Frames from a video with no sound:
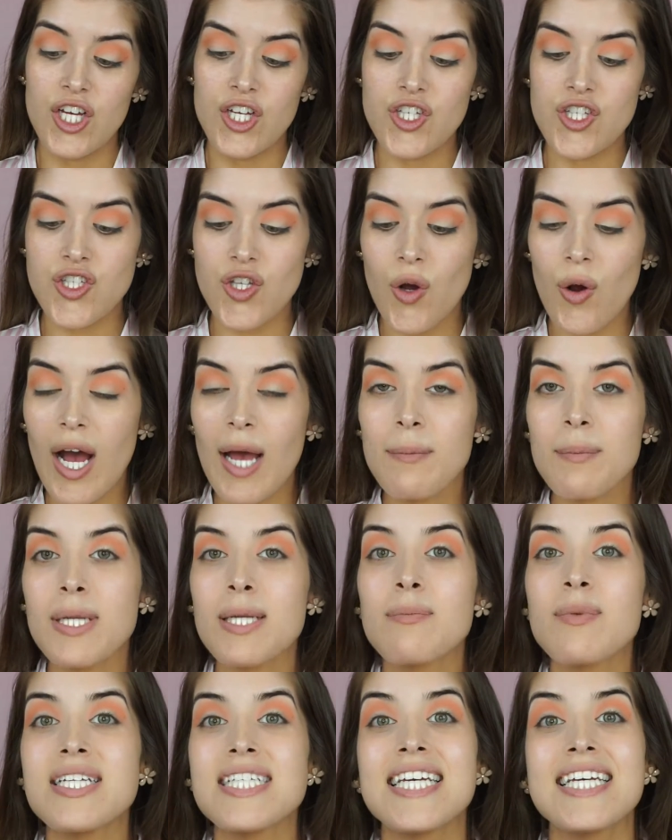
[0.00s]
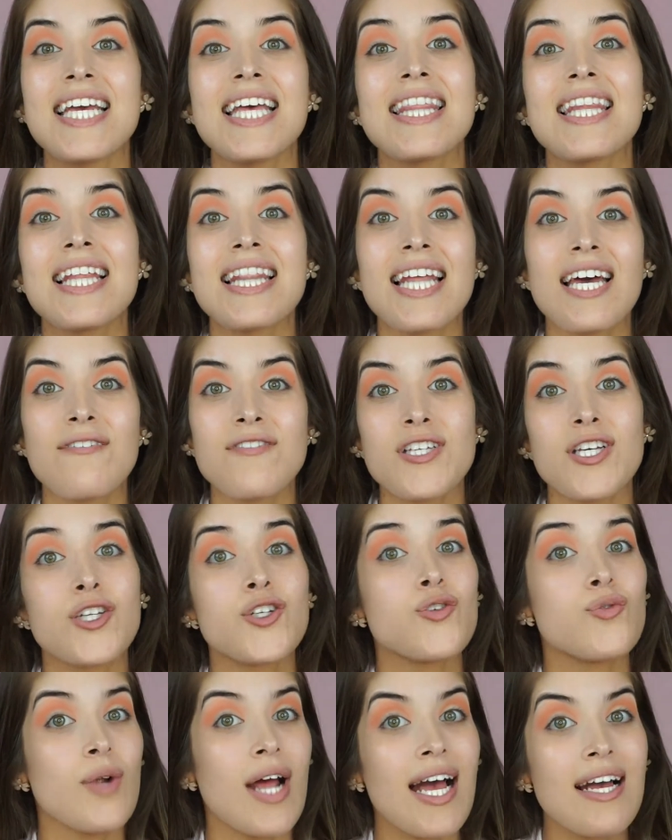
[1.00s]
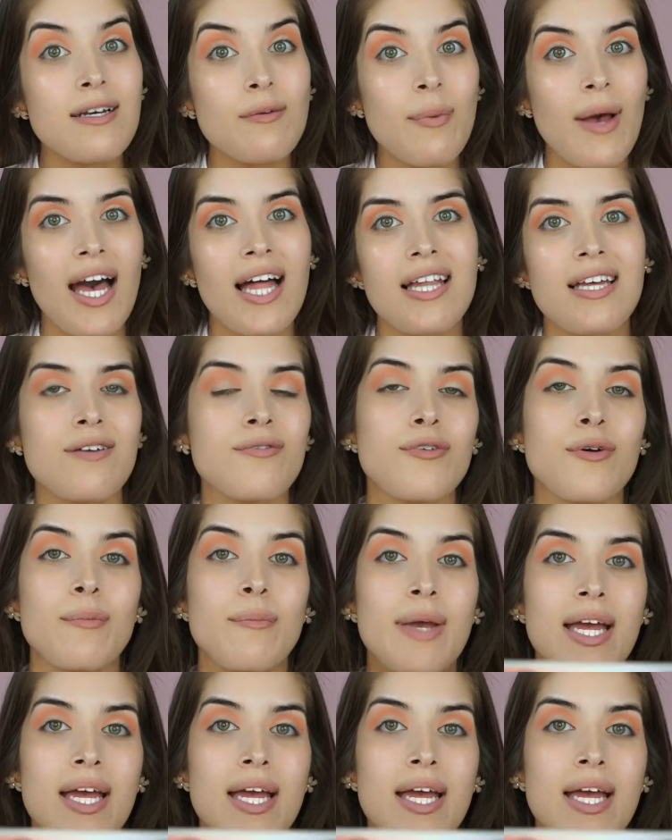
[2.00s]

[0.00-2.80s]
So I'm gonna be taking the Life's a Drag palette from